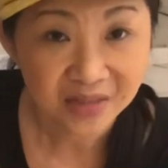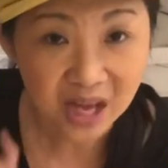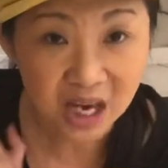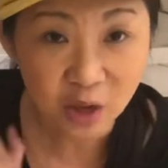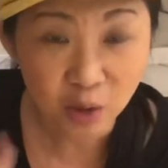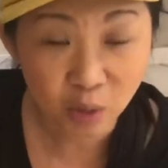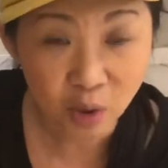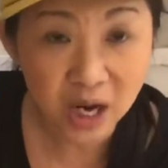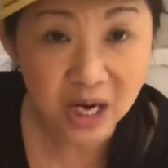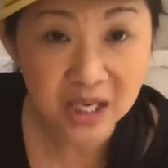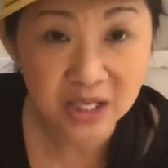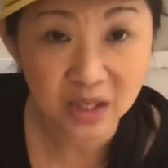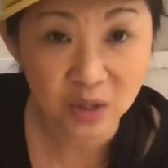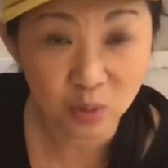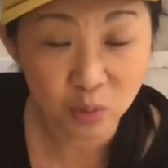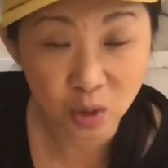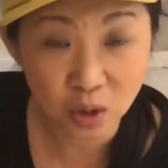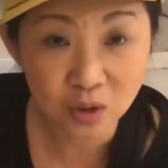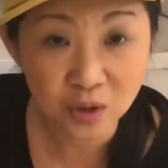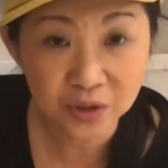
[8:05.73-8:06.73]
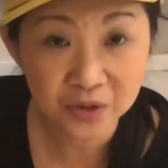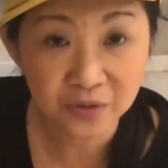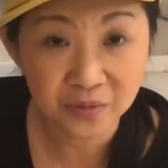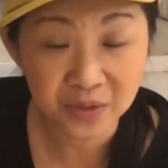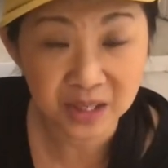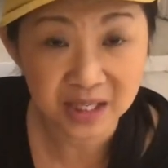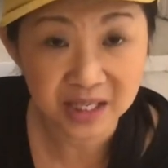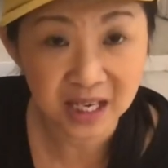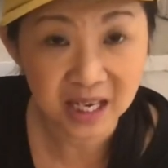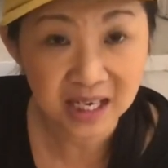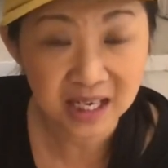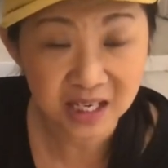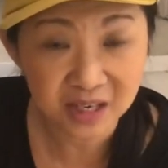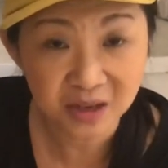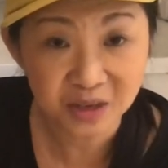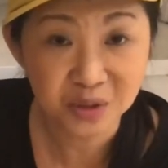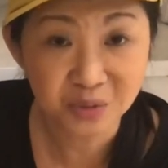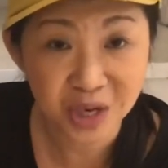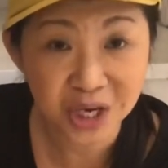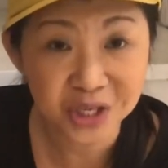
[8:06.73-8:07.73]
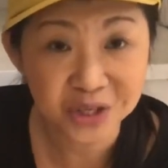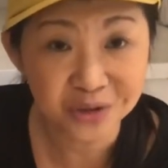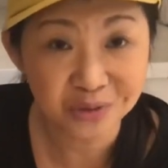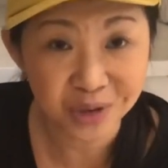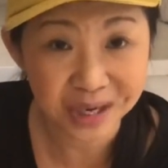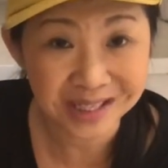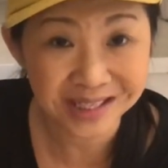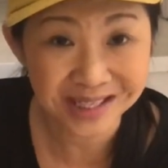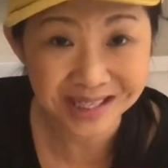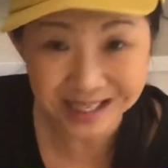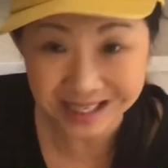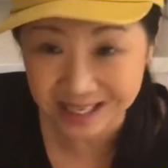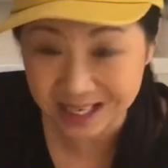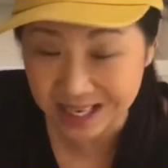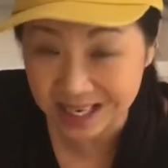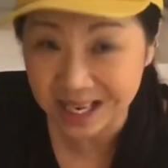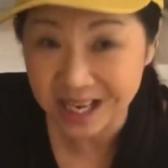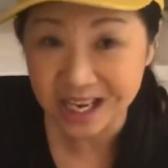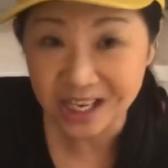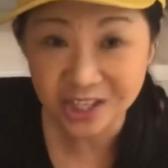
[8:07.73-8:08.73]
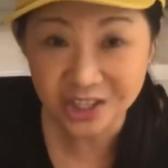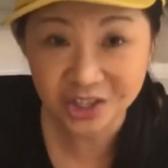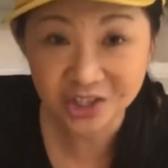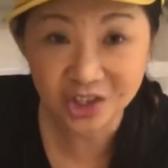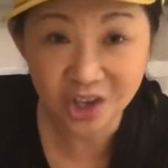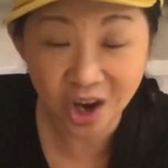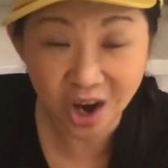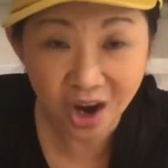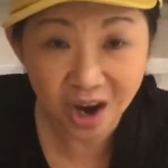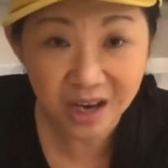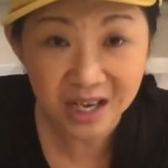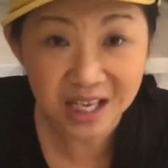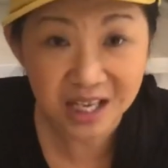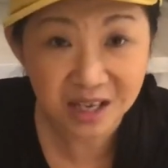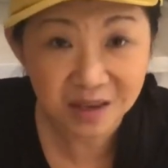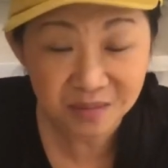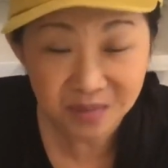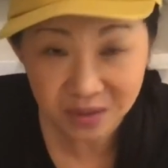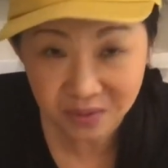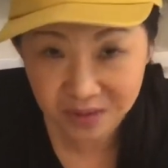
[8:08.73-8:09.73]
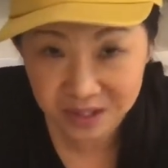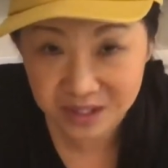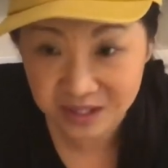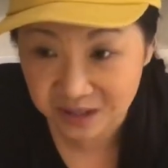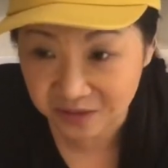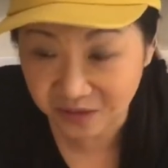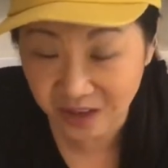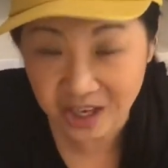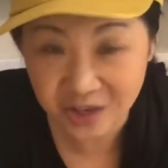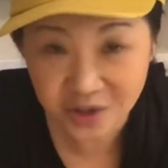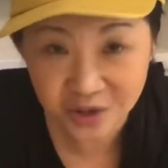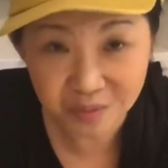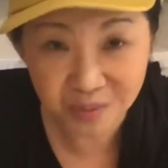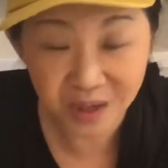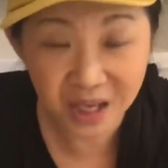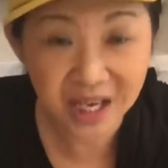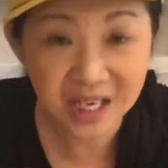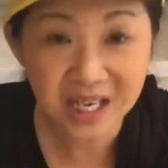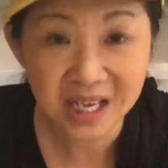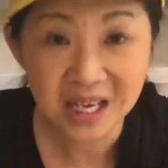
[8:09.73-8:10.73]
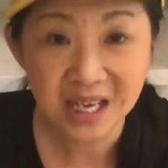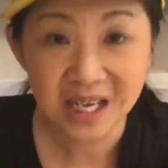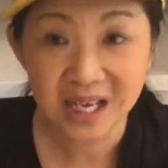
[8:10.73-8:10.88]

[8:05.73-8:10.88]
that Christ rose from the dead, and he was resurrected, and he saw him with his flesh and blood,